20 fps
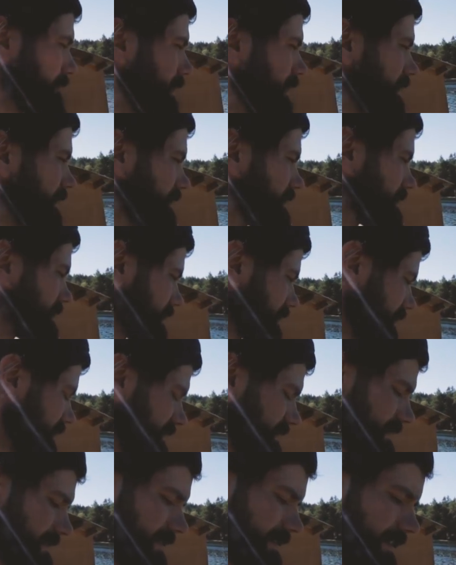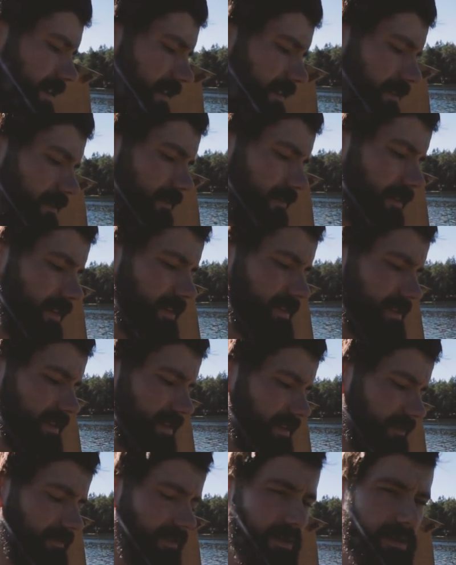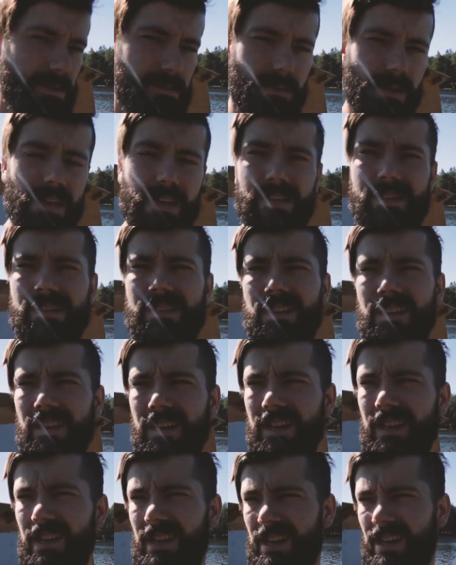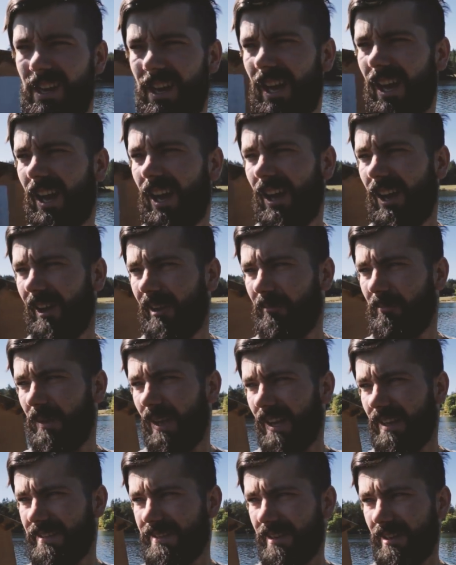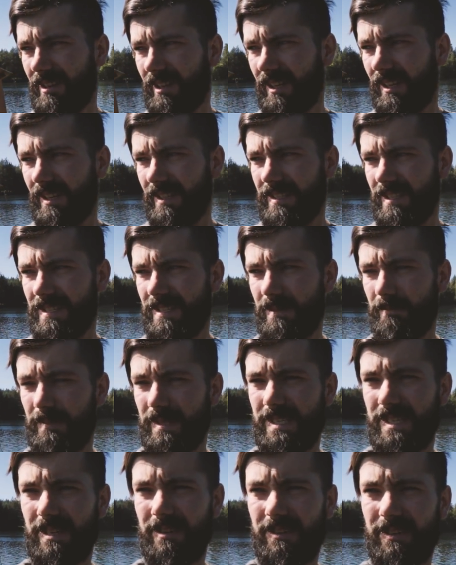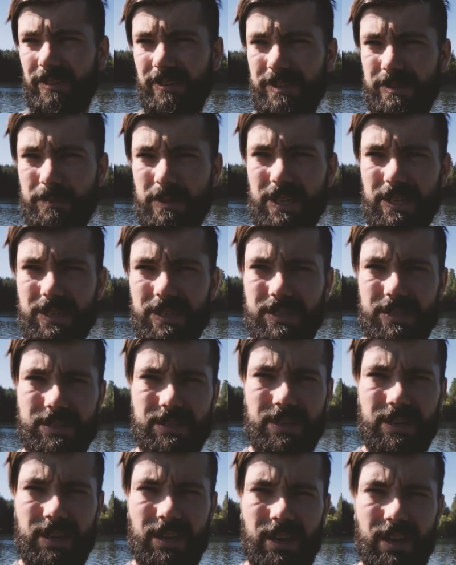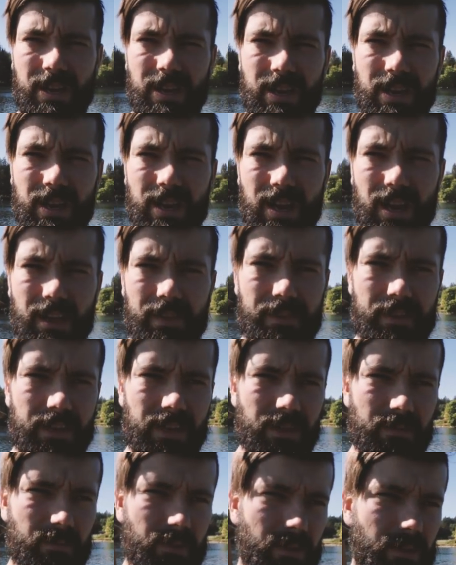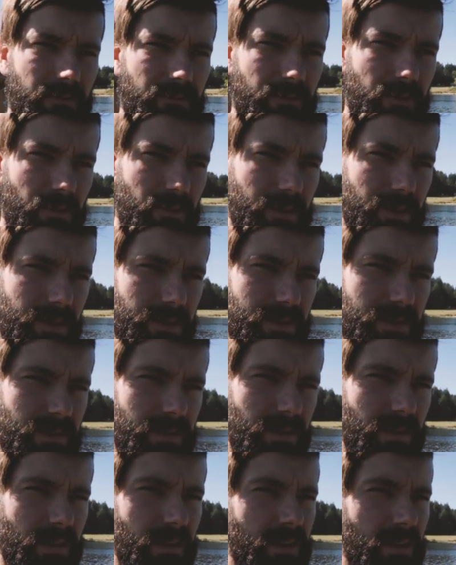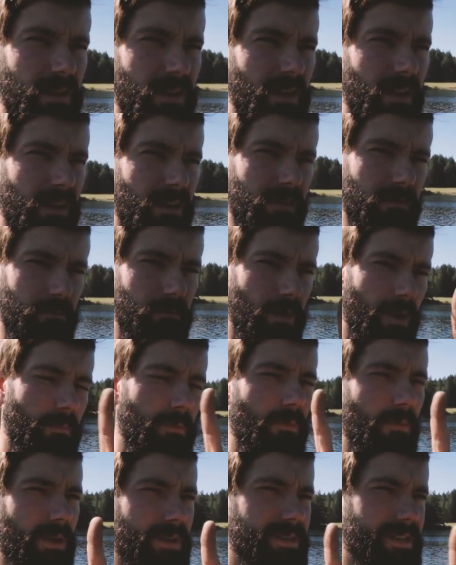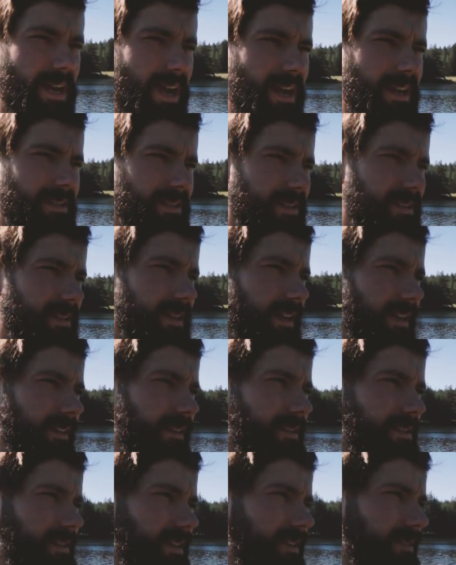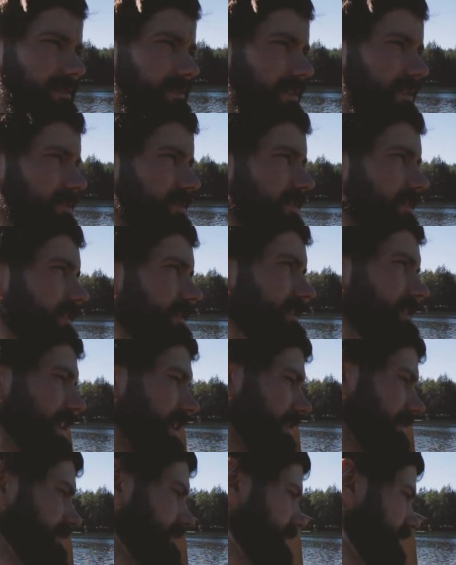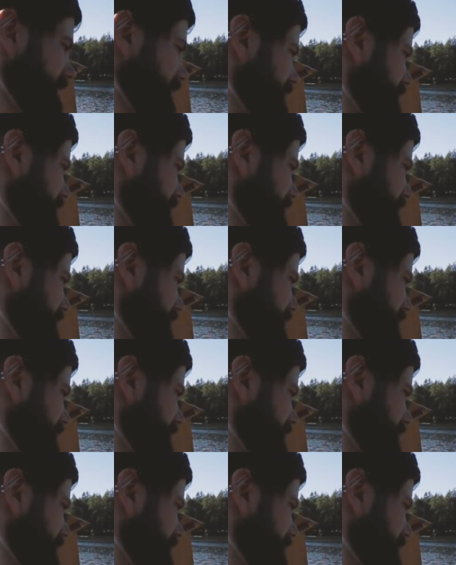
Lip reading: rudders because they're over at Vern's place, and start collecting some materials because I think I'm going to focus. Number one task is getting this thing structurally sound.